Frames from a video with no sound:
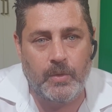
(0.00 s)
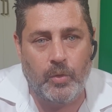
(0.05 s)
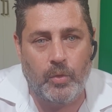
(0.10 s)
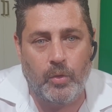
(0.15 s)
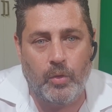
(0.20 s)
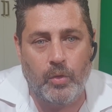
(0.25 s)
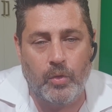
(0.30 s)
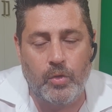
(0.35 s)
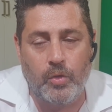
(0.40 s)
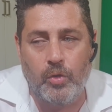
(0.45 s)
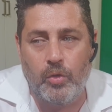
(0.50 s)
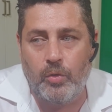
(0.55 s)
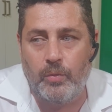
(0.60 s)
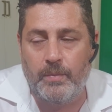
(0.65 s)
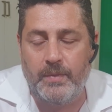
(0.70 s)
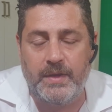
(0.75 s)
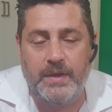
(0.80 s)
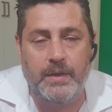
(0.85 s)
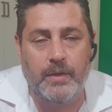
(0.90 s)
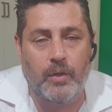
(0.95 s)
or call
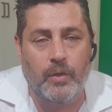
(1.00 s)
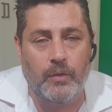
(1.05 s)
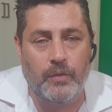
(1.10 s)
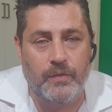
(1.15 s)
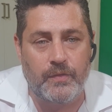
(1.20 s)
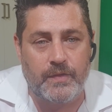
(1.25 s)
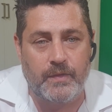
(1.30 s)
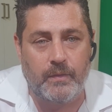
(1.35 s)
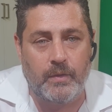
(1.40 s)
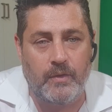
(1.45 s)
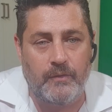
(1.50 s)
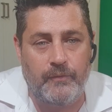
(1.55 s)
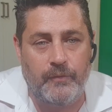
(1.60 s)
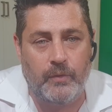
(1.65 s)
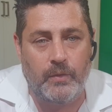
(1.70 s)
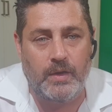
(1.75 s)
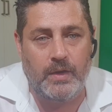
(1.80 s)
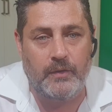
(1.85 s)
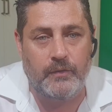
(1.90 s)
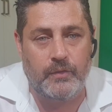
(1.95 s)
me on
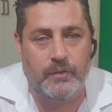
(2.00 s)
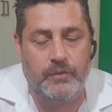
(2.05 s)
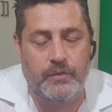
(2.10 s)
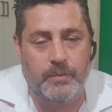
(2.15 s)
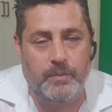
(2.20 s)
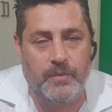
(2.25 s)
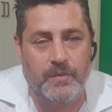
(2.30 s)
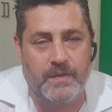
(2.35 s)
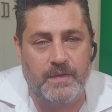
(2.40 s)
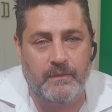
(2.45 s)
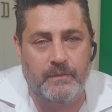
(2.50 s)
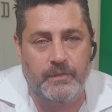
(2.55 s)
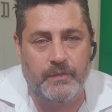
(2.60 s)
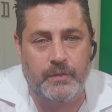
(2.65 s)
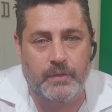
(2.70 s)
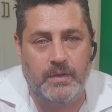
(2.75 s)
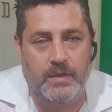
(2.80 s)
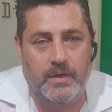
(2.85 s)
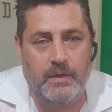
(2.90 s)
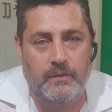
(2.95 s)
0400 777
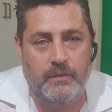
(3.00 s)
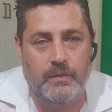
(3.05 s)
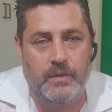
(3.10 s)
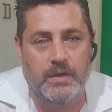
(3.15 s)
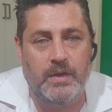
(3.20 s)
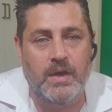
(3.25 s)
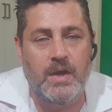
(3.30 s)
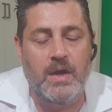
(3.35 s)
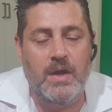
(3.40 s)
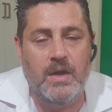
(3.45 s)
300.